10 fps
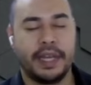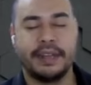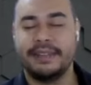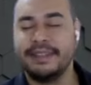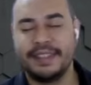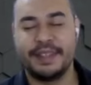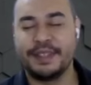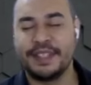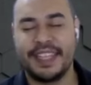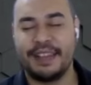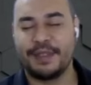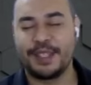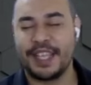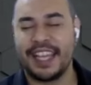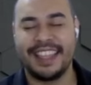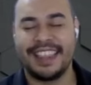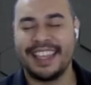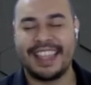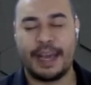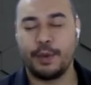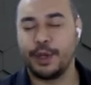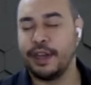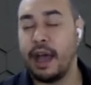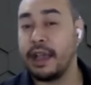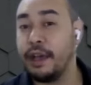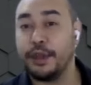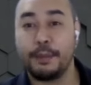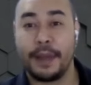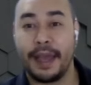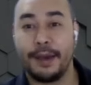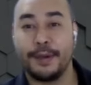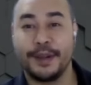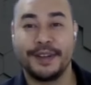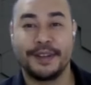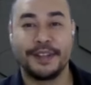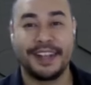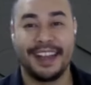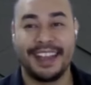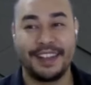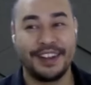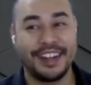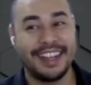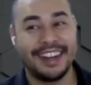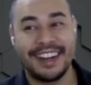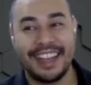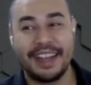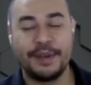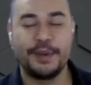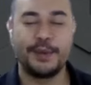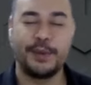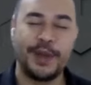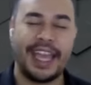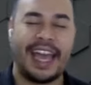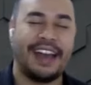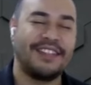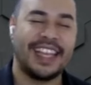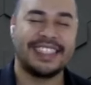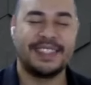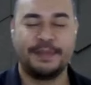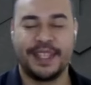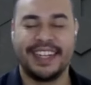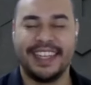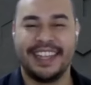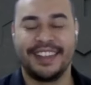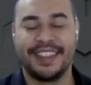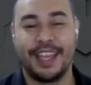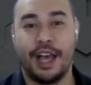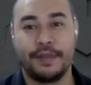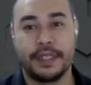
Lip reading: But if there's anything that would knock out your power or knock out your internet, we have that stability here in the